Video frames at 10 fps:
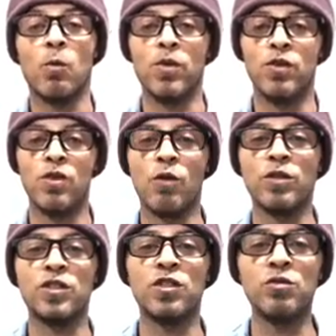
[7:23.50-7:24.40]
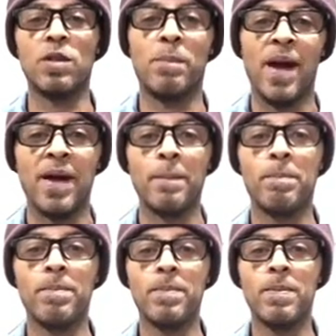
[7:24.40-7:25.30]
When you go to shoot the paint
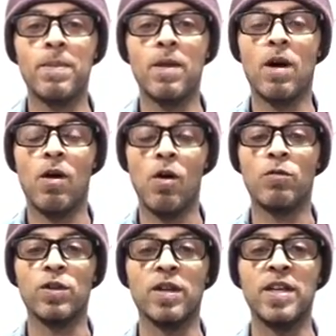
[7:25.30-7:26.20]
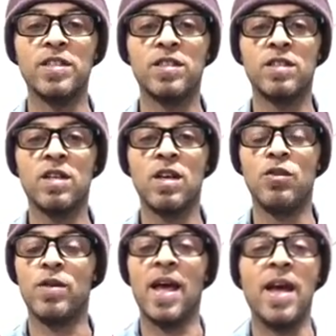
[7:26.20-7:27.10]
over the lace,
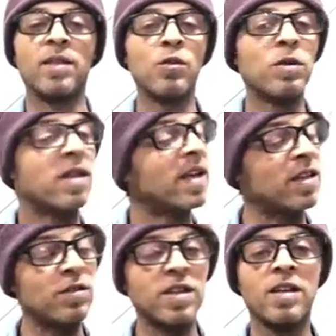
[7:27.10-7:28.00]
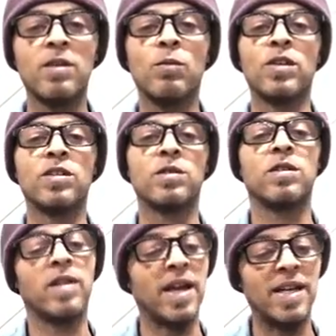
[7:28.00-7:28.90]
you can't do it like you did when you're
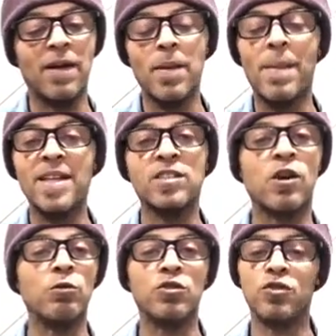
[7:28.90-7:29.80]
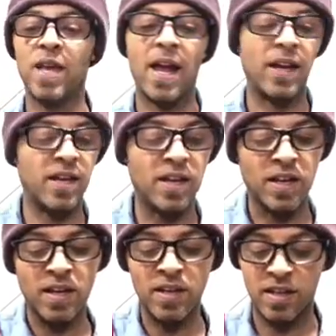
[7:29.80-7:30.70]
laying down the base coat. You can't hit
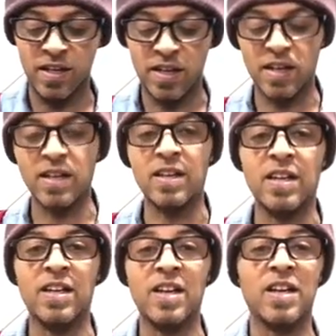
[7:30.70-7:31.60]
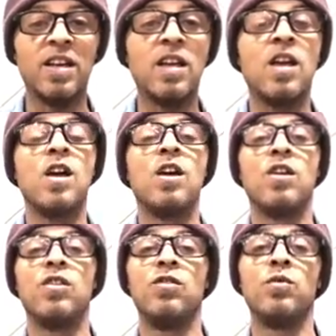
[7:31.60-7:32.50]
it and then hit it and then hit it.
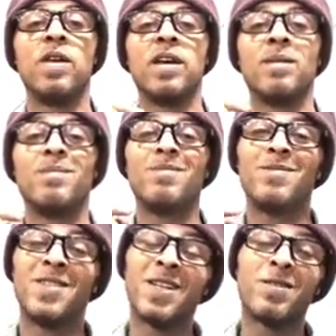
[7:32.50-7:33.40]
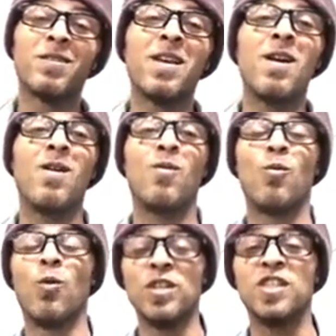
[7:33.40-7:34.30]
You get generally
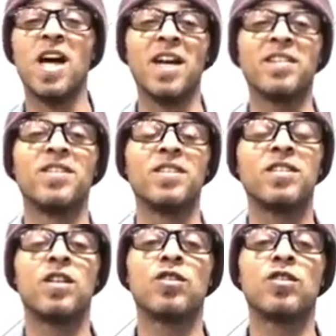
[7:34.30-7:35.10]
one shot at this.